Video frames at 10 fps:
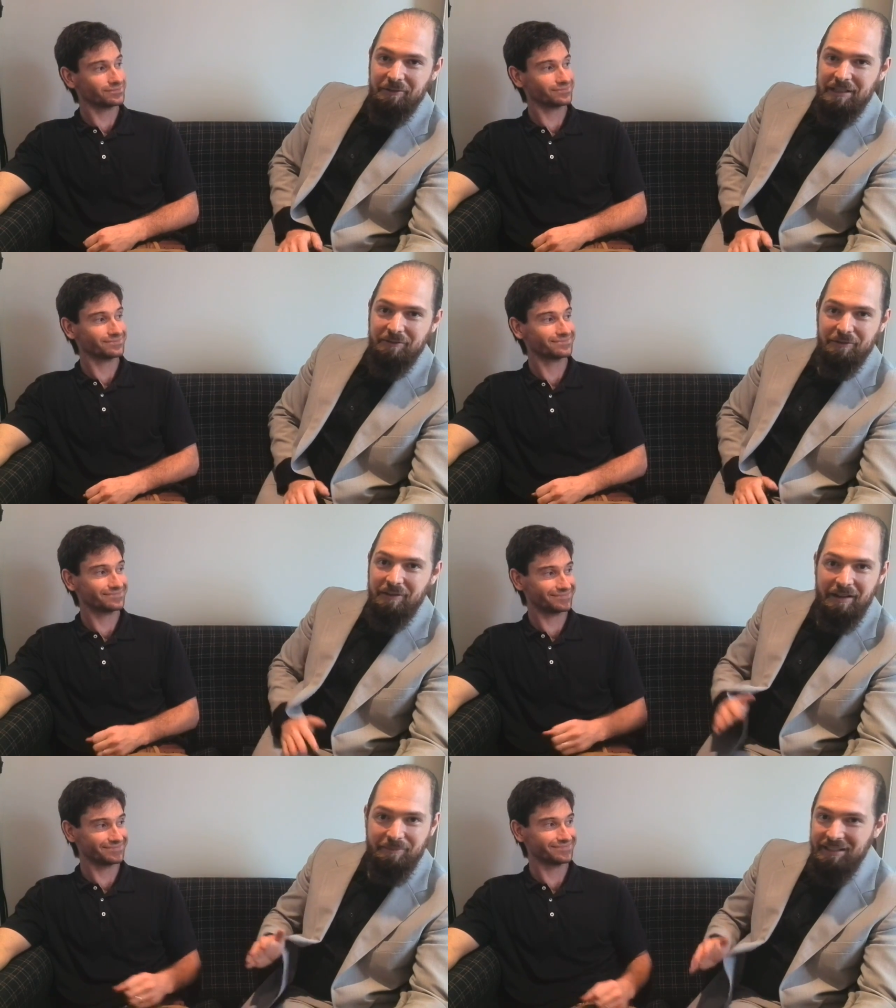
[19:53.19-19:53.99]
Speaker 1: or
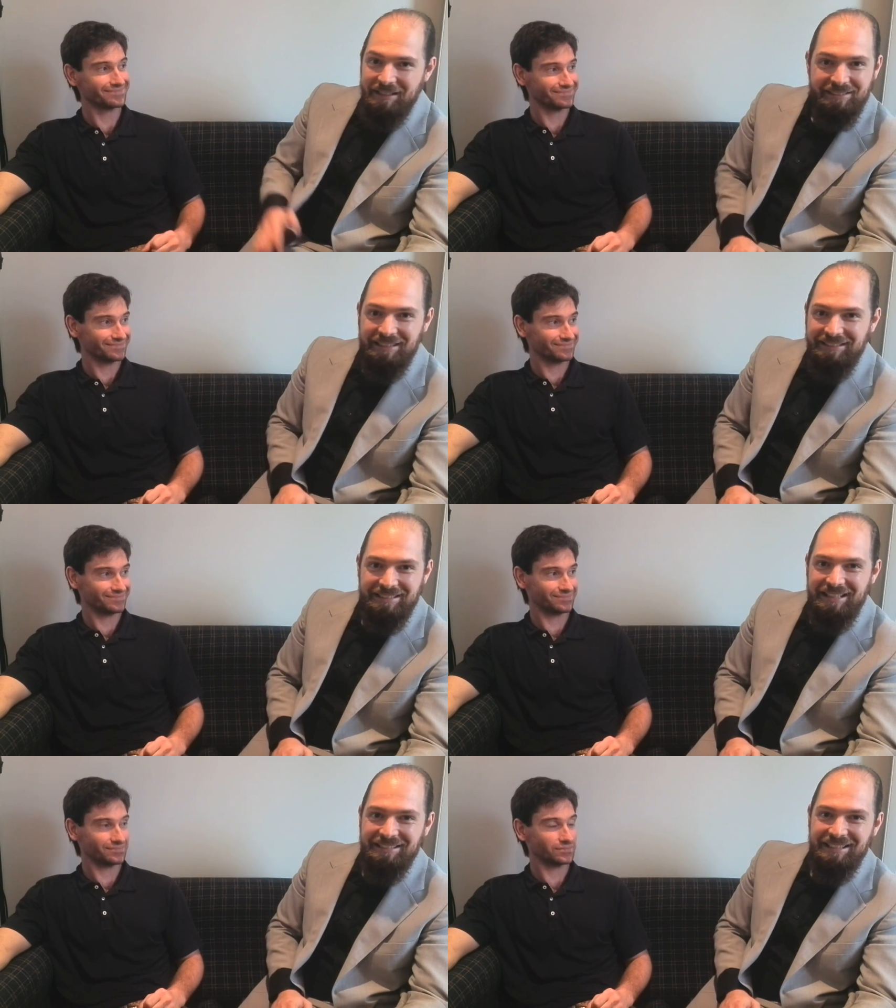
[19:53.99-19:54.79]
whatever, they,
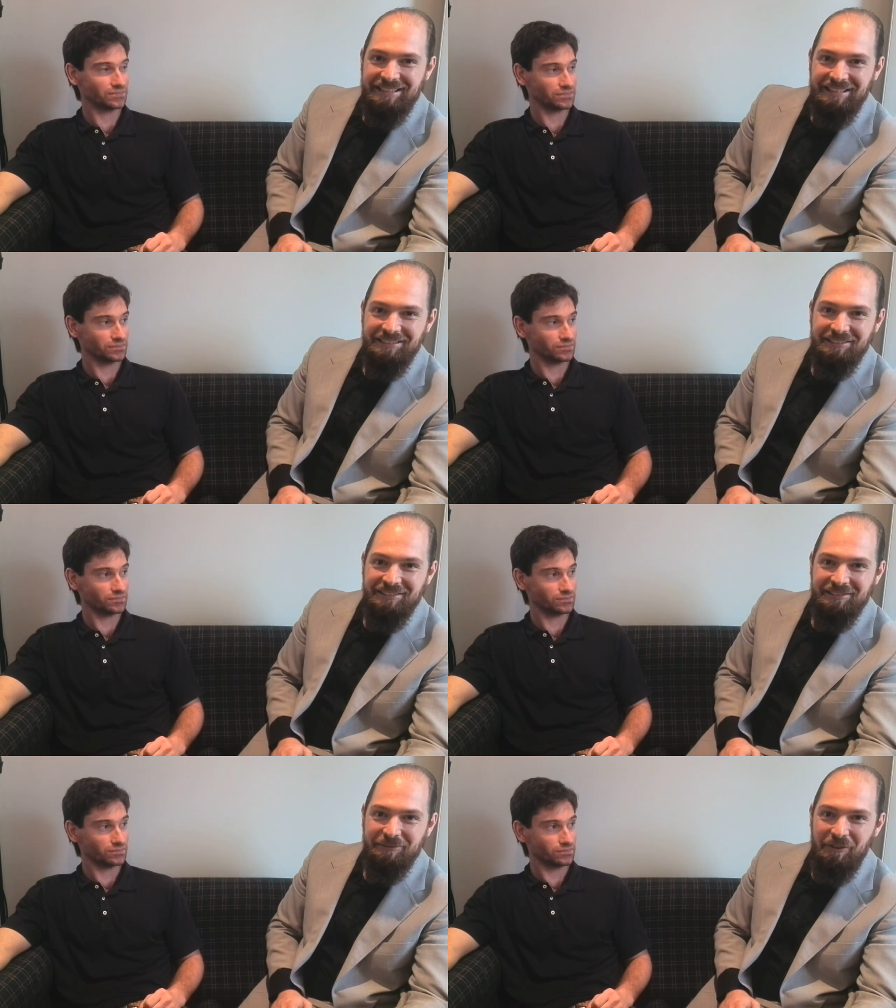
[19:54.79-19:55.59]
they, they, tend to
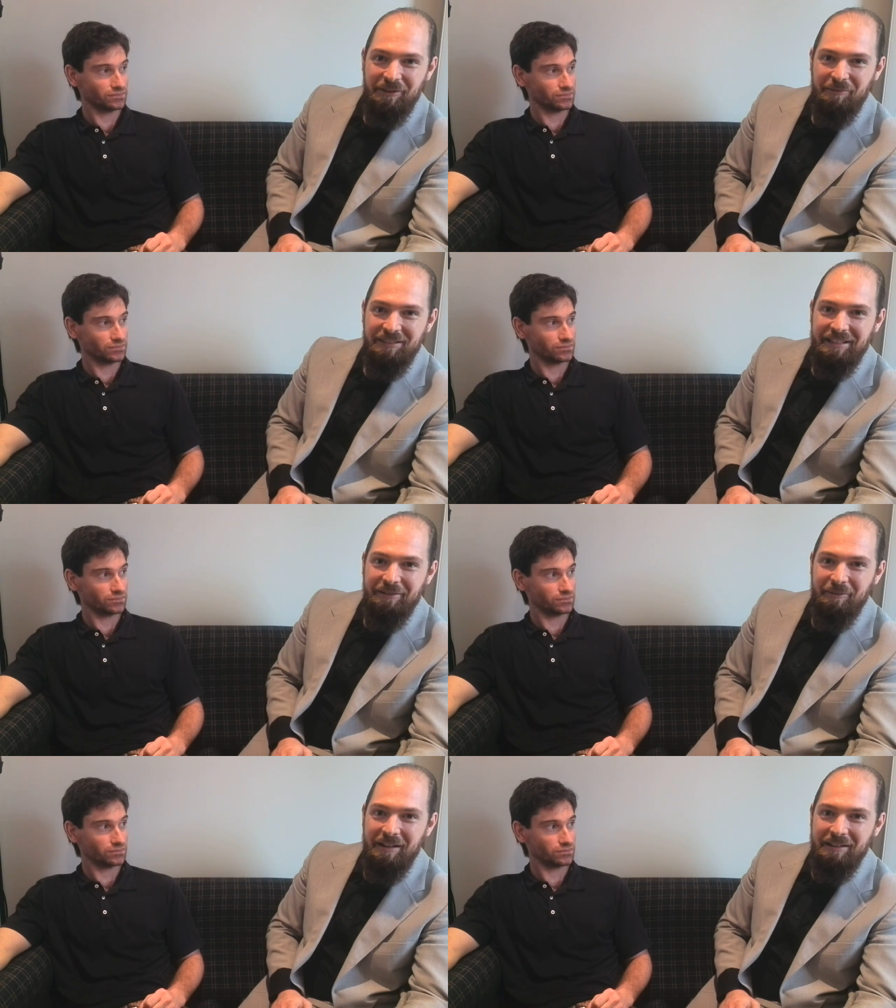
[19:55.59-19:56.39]
do fine when
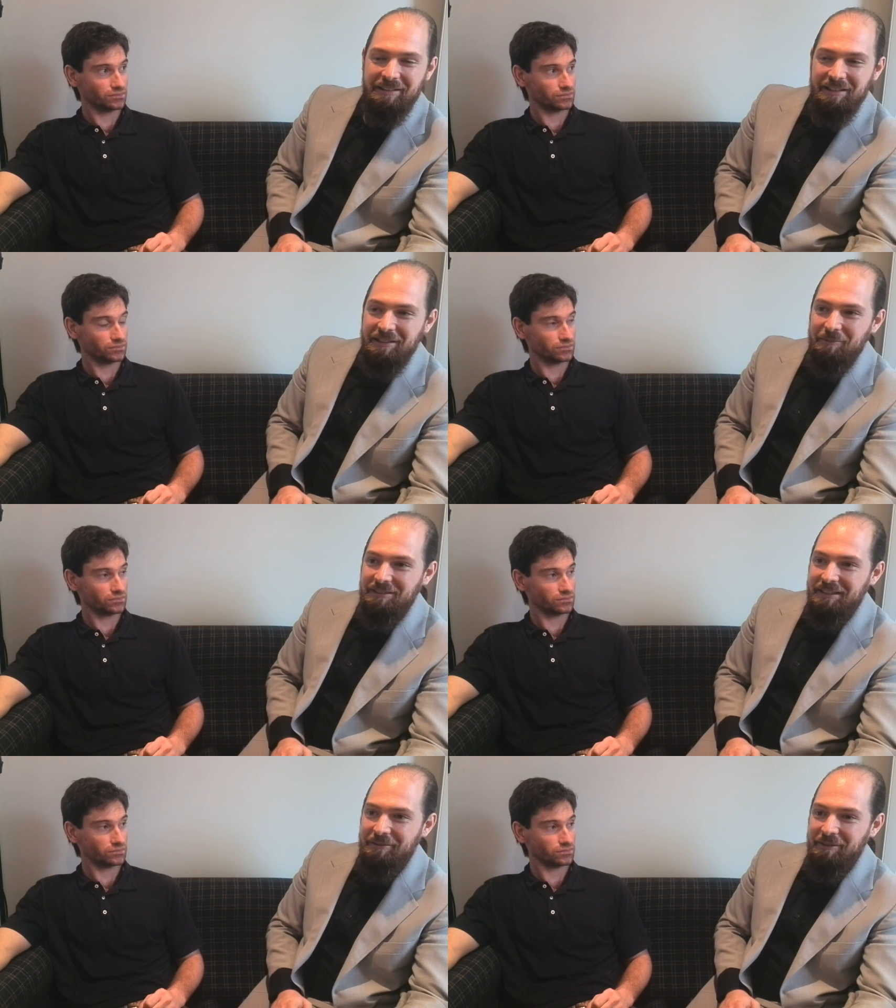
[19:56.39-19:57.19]
they're uh,
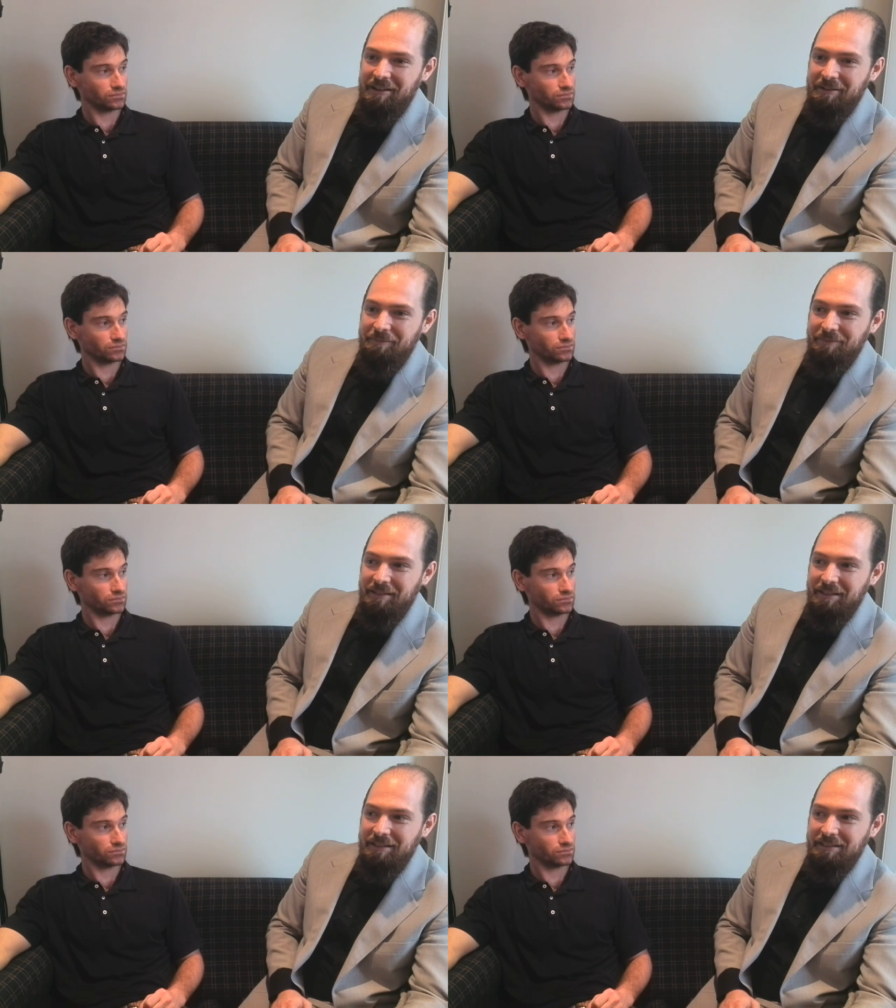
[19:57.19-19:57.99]
when they're
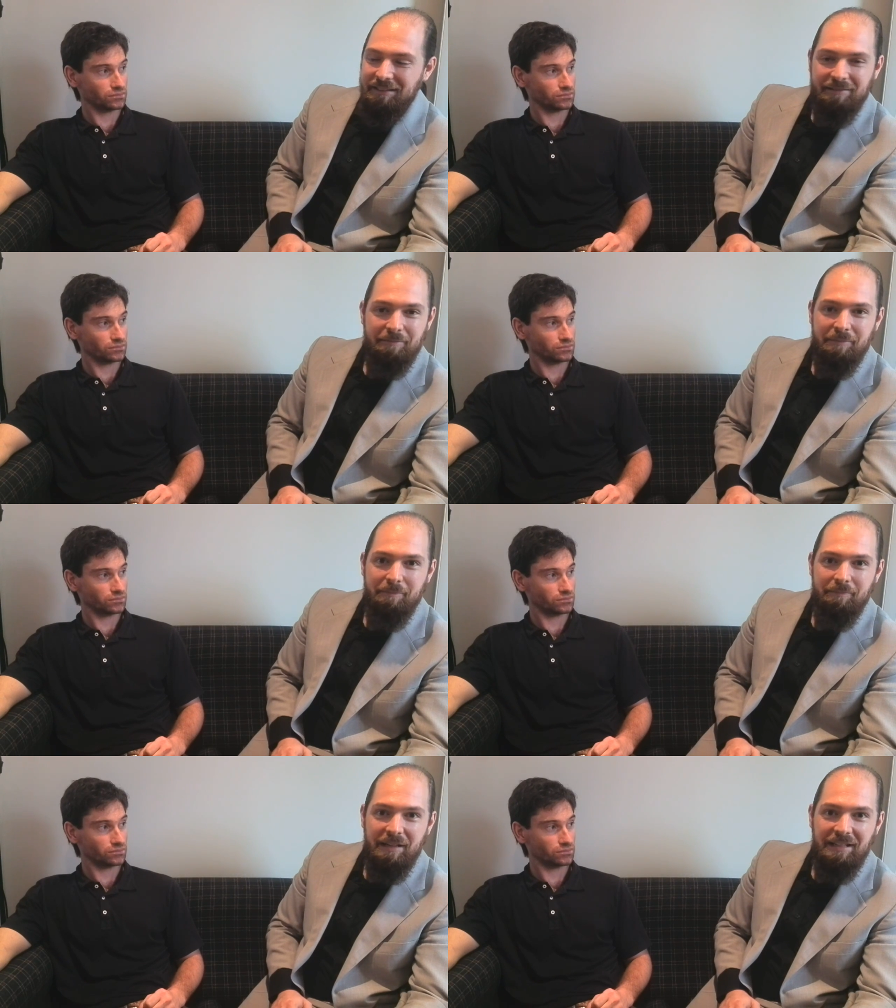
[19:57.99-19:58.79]

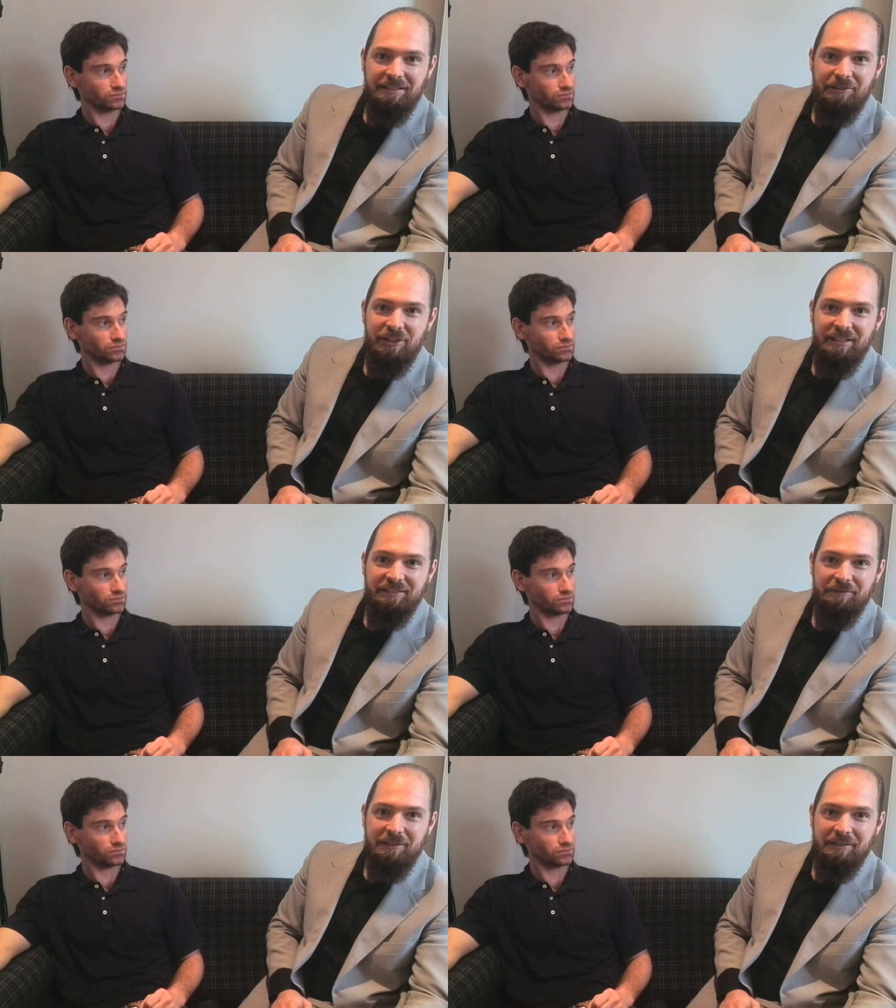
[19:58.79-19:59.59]
beating the
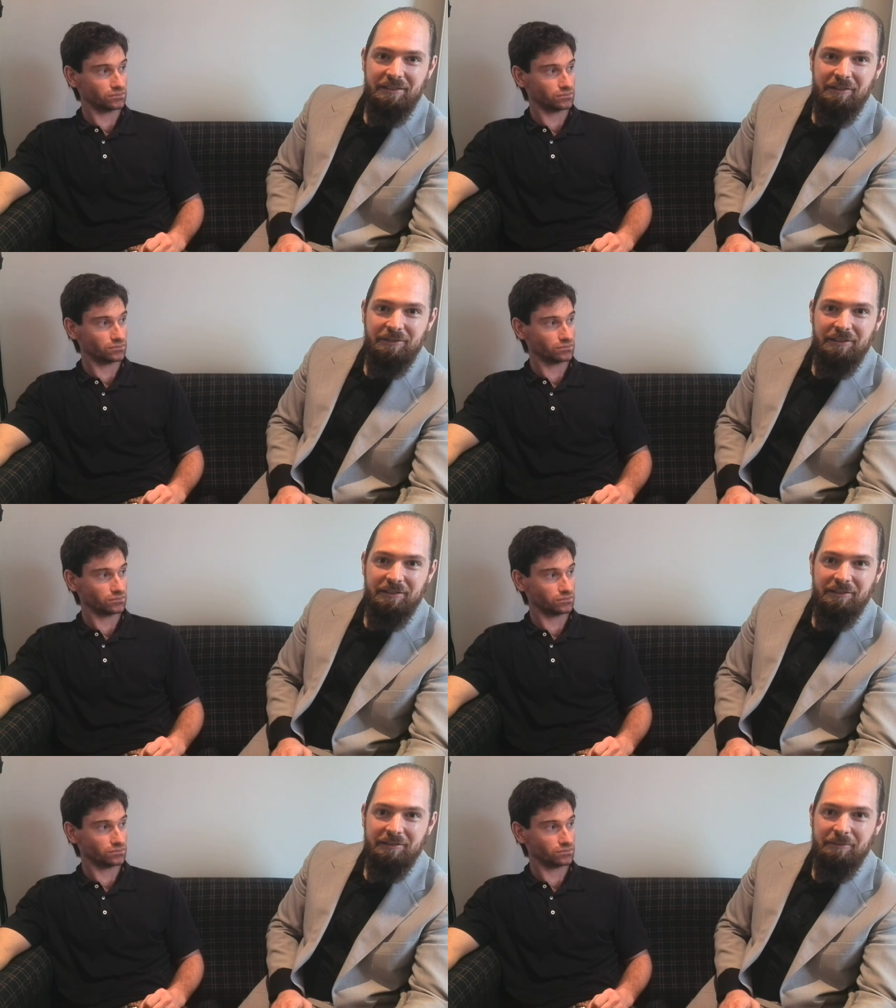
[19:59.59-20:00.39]
chest of the of
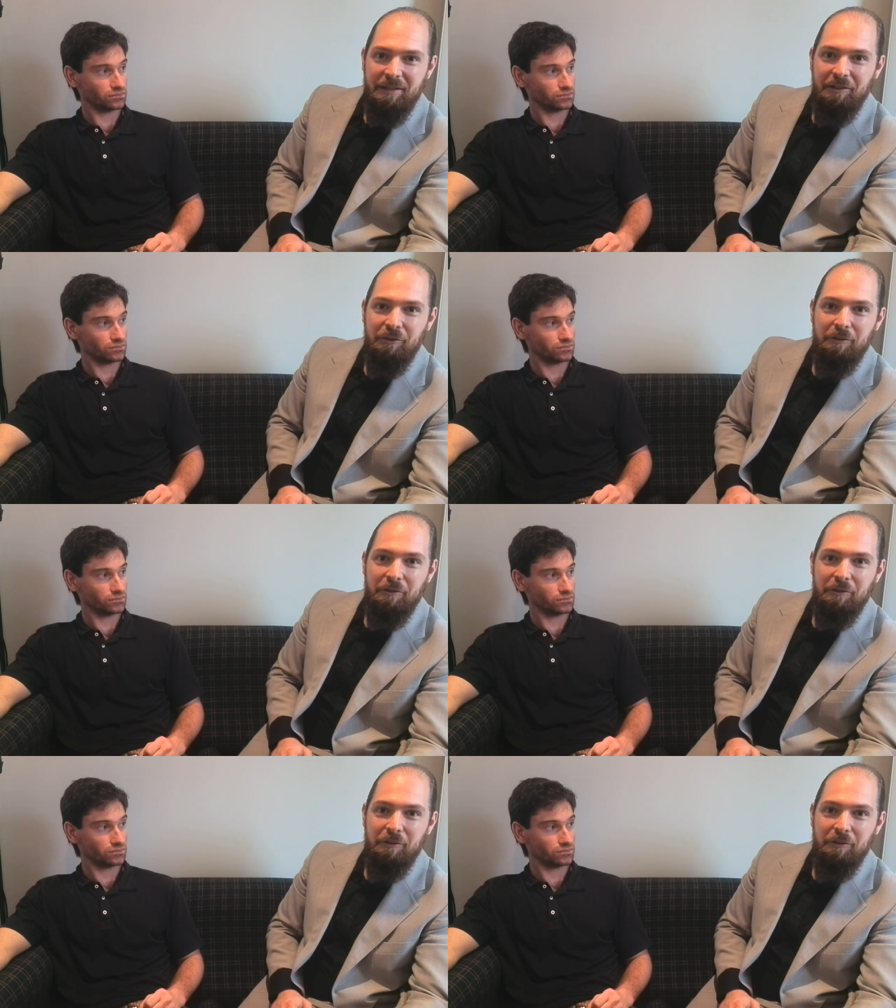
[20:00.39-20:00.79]
the, the, the big